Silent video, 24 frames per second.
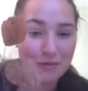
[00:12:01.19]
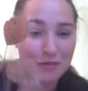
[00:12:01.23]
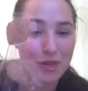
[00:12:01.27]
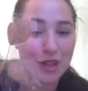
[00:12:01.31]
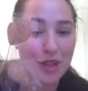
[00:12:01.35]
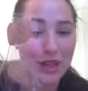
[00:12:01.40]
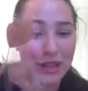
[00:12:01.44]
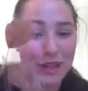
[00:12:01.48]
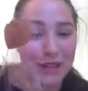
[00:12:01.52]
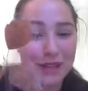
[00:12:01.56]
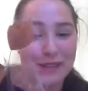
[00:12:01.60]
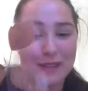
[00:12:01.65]

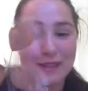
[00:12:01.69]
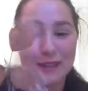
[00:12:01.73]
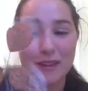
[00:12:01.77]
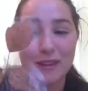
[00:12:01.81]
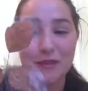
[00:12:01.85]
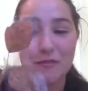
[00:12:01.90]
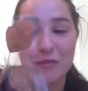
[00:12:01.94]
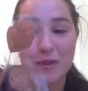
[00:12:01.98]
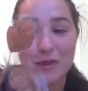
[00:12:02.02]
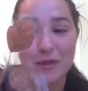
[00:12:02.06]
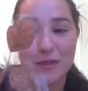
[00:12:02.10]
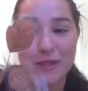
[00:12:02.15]
because
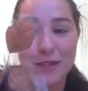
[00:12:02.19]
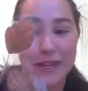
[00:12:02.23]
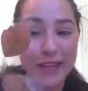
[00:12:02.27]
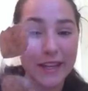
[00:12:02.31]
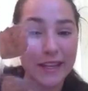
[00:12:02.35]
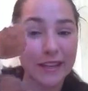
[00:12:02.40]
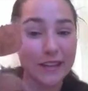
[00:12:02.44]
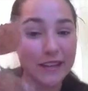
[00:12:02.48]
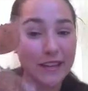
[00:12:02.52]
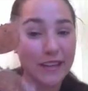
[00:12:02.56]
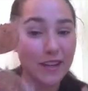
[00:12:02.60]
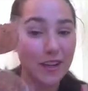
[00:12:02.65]
most
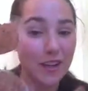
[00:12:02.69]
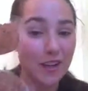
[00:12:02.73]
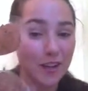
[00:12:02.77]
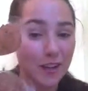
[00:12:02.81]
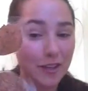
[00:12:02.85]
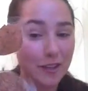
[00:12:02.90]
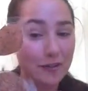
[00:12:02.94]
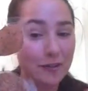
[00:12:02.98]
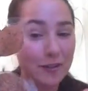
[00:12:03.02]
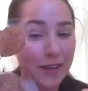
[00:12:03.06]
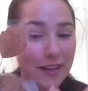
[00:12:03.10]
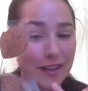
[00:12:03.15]
likely
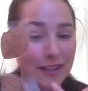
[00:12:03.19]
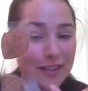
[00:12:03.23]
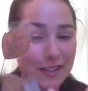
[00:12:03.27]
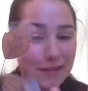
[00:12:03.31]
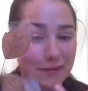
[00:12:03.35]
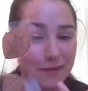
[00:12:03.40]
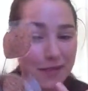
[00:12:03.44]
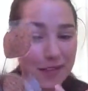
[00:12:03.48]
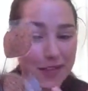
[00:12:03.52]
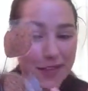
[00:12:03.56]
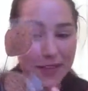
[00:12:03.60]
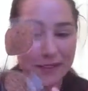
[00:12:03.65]
you'll find
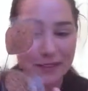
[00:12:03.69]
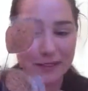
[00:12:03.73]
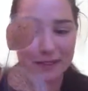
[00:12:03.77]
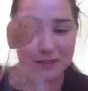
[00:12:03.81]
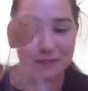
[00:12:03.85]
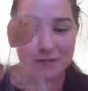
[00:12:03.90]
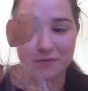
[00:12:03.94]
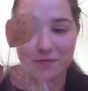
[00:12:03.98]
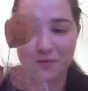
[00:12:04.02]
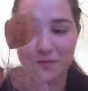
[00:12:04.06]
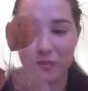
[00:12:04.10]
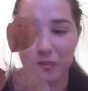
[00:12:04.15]
some of this.
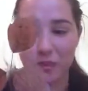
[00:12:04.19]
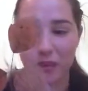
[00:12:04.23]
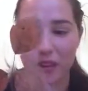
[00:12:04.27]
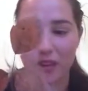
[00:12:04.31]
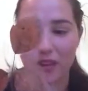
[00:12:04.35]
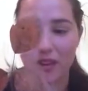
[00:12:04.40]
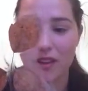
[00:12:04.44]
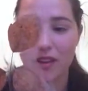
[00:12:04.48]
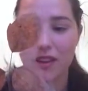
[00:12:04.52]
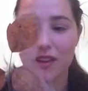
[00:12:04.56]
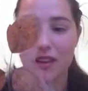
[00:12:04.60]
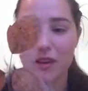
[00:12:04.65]

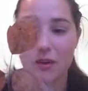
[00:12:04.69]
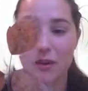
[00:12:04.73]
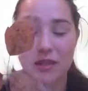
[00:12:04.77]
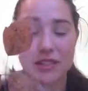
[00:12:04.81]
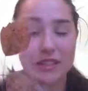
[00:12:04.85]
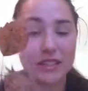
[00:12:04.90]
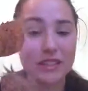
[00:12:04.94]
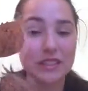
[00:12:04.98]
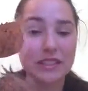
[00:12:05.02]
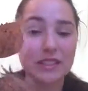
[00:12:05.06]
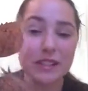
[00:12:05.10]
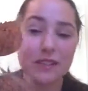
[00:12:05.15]
What's
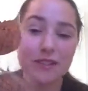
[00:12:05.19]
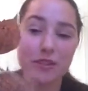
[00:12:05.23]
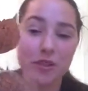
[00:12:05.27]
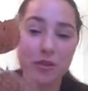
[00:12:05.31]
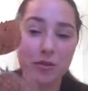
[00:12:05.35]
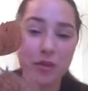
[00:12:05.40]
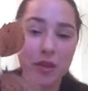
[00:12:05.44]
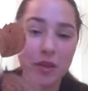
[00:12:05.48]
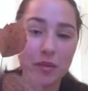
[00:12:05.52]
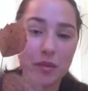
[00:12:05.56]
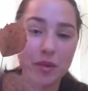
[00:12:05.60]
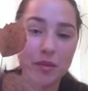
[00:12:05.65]

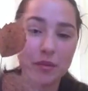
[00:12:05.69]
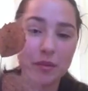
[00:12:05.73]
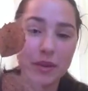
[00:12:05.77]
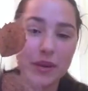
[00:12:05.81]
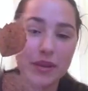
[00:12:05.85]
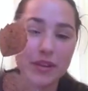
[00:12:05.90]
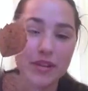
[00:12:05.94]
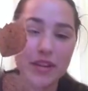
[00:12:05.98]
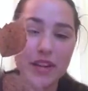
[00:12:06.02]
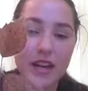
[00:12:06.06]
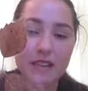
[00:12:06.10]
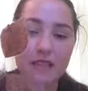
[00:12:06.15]
distinguishable about
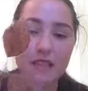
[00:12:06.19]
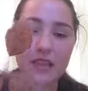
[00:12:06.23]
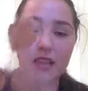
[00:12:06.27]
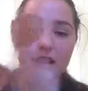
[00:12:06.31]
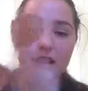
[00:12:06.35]
poison ivy?